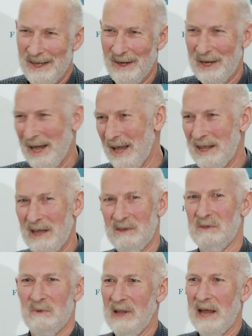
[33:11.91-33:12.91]
Okay,
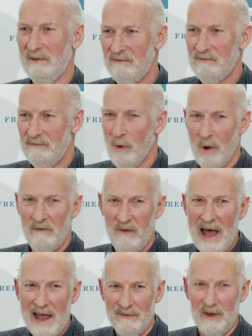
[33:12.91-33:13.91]
that's like four or
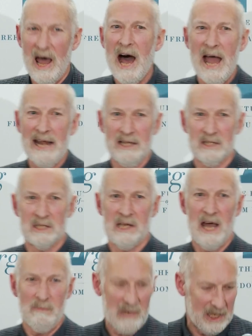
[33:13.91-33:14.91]
five lines
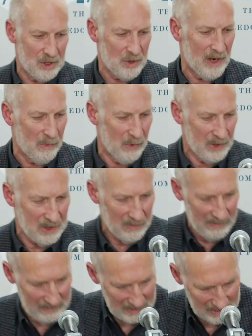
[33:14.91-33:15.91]
got me in trouble with the
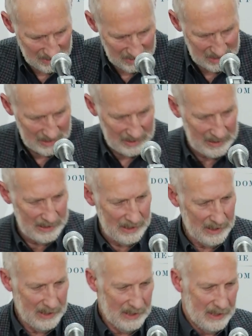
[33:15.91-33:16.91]
reviewers.
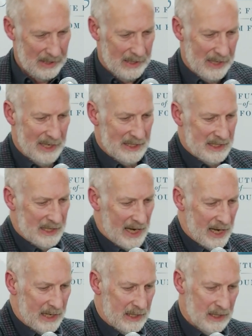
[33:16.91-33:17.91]
They
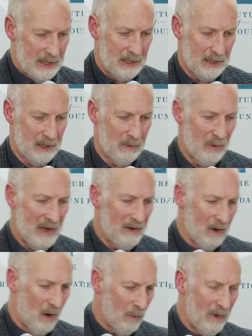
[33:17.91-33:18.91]
said,
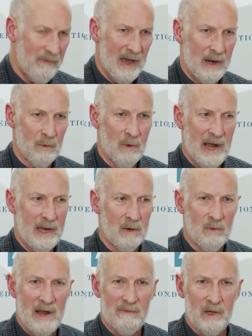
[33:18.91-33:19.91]
we, oh, we've had a
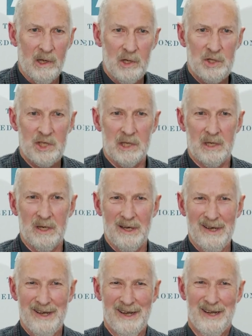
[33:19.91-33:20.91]
Reagan revolution.
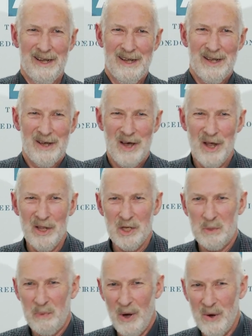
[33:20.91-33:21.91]
All
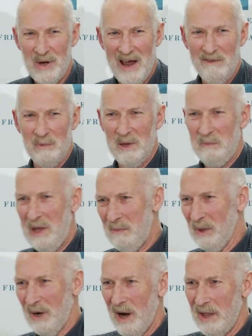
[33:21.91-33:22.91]
those pro-government
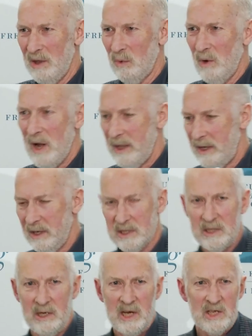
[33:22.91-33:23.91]
people are on the run. They're
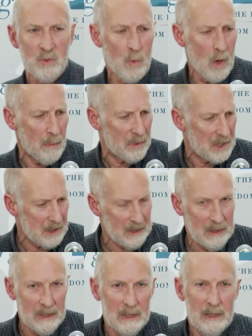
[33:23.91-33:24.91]
as good as whooped.
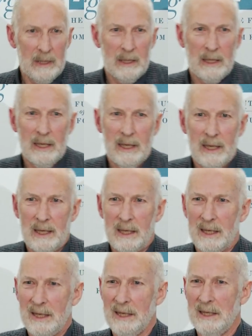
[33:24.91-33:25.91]
Uh,
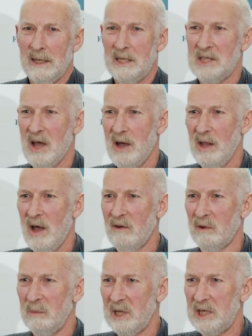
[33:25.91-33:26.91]
it's all
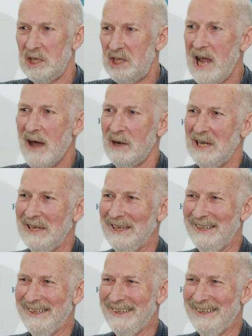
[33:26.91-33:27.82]
over but the shouting.